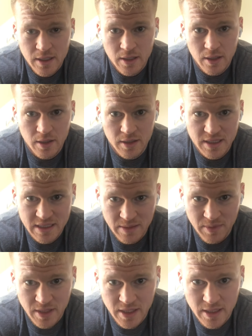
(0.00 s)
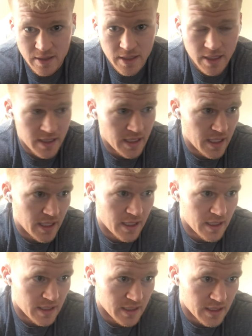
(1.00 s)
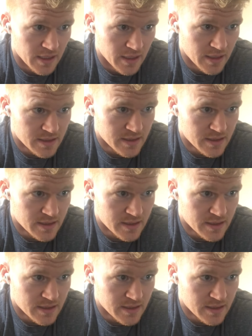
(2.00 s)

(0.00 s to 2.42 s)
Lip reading: are the tibia, and then the